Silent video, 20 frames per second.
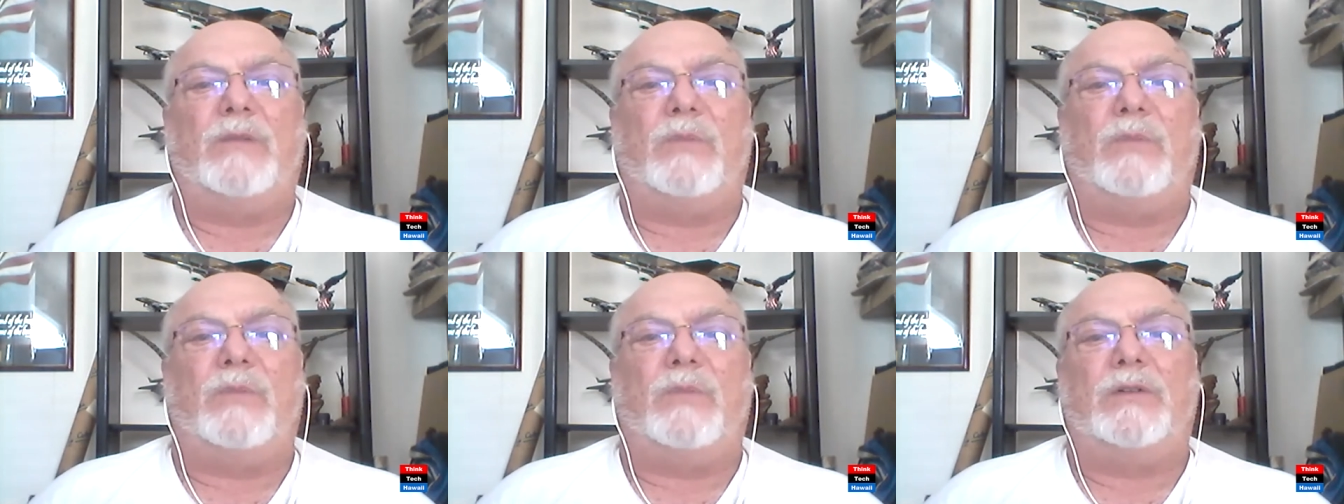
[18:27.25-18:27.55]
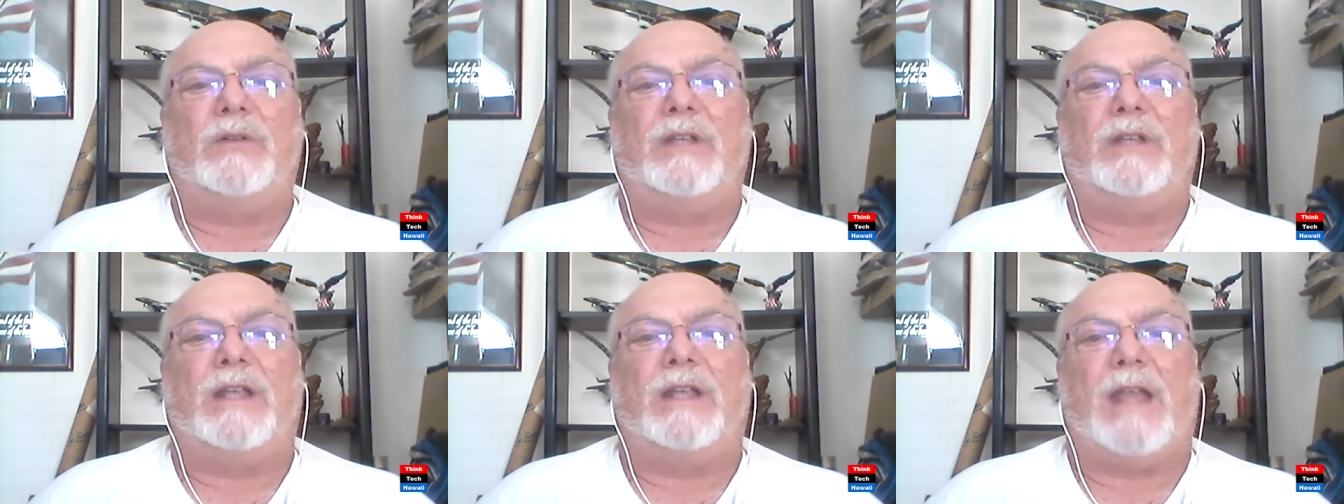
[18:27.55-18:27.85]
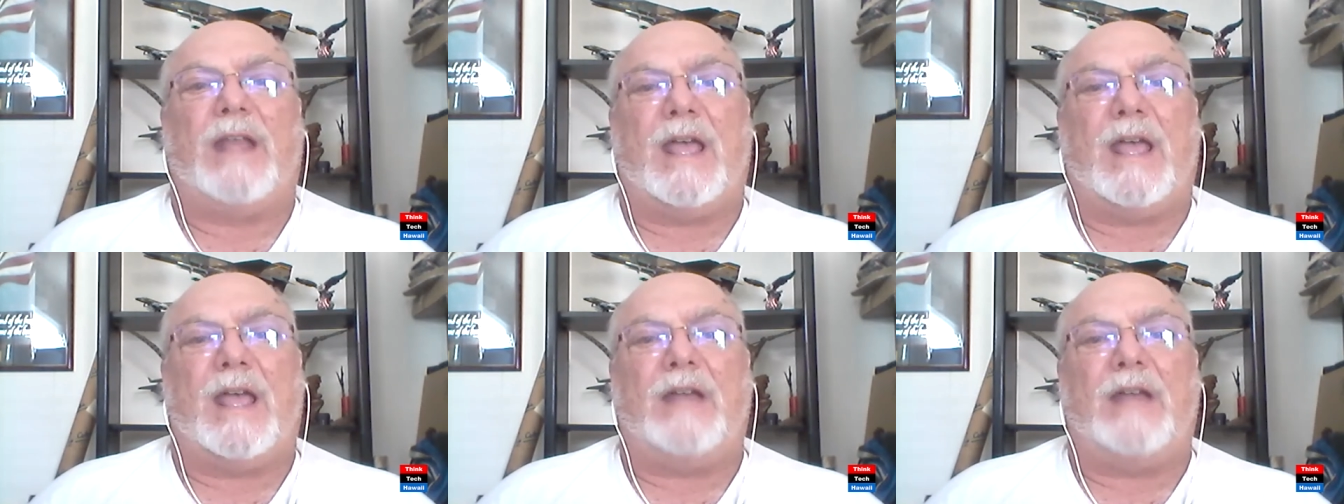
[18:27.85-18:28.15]
building and
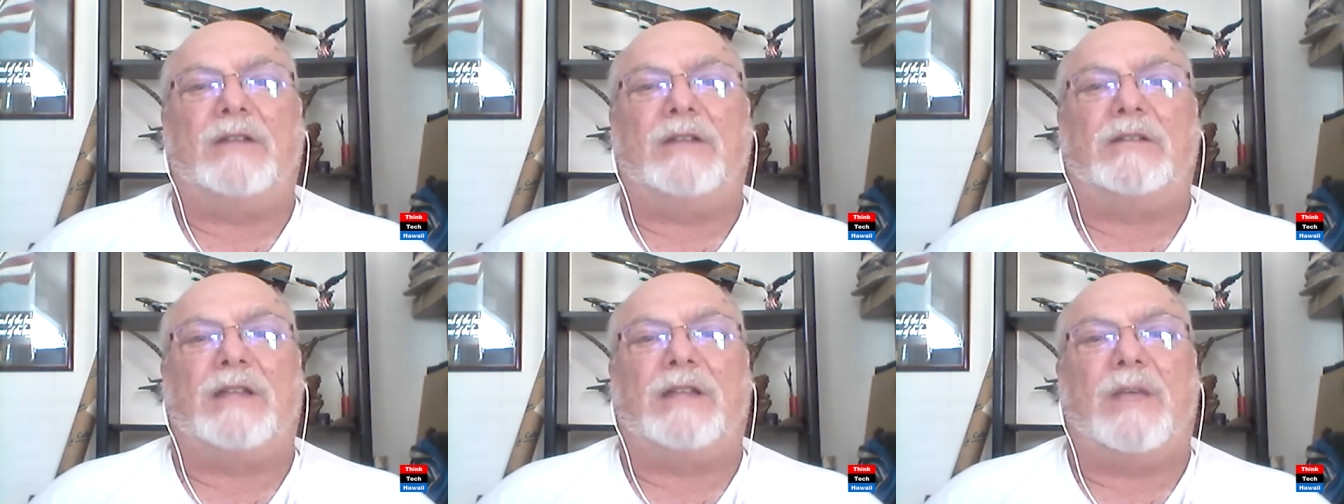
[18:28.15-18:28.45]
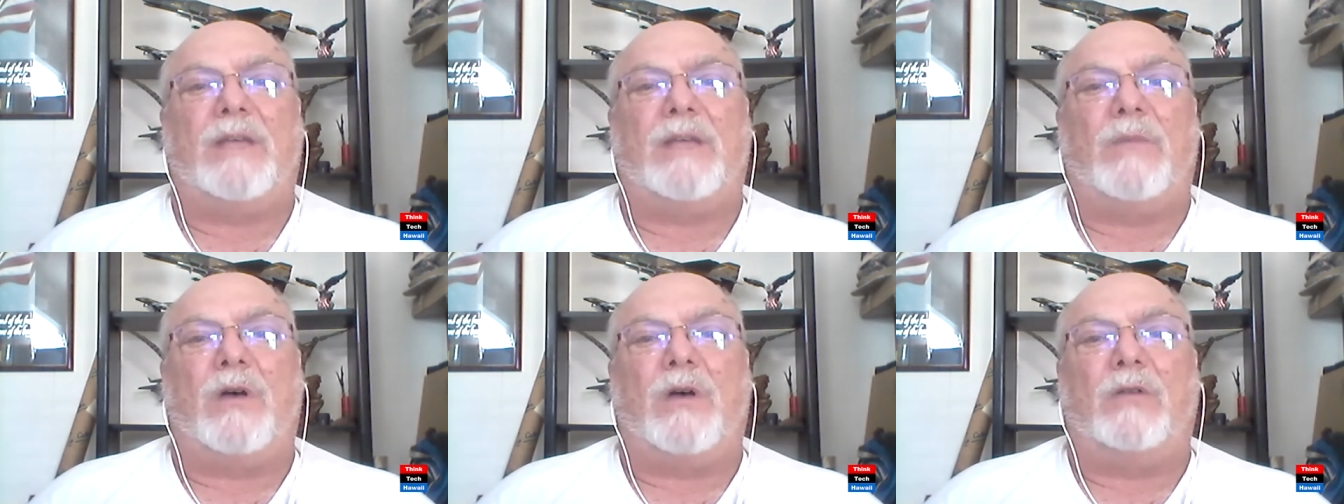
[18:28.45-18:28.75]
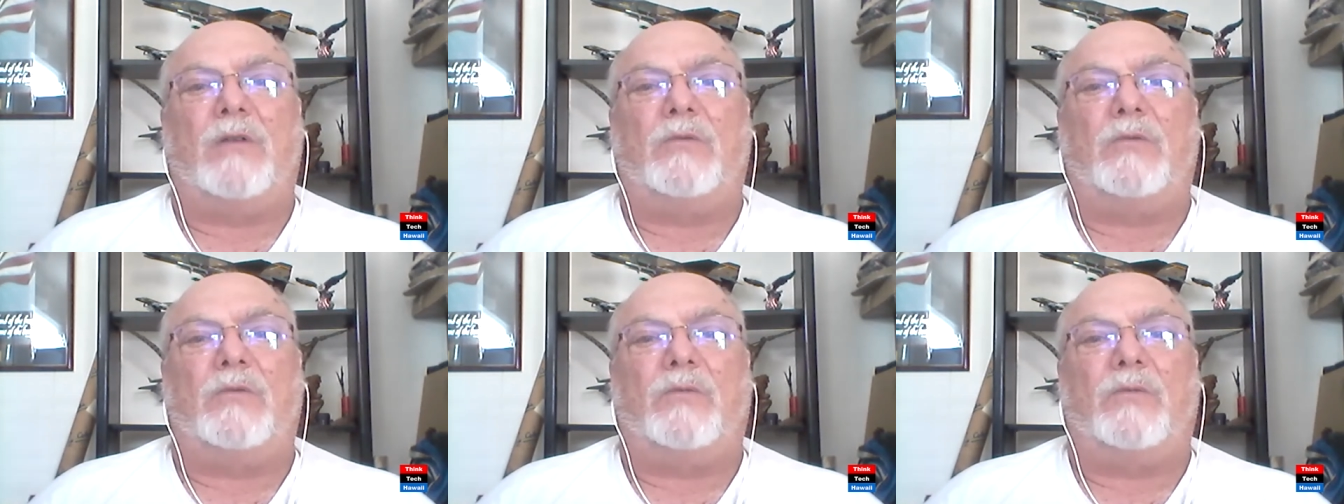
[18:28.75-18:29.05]
adding to that
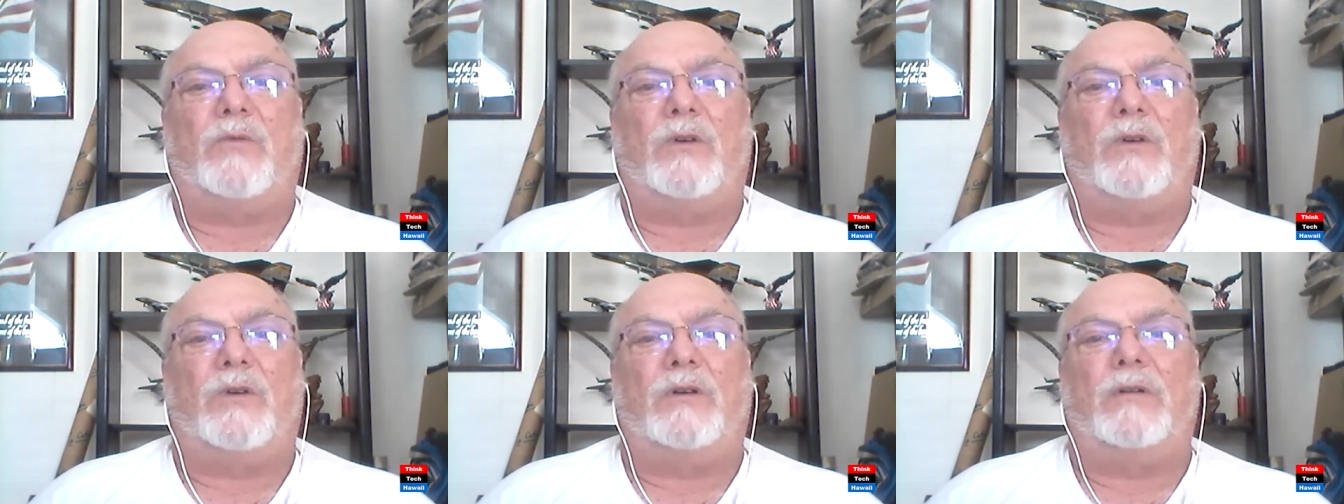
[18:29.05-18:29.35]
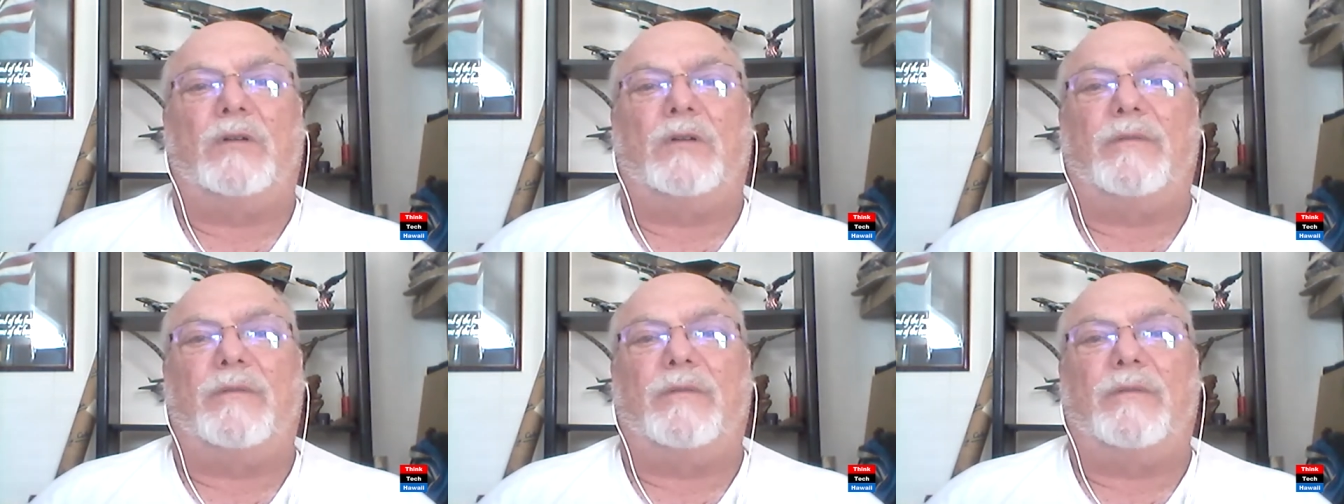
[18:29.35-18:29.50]
model for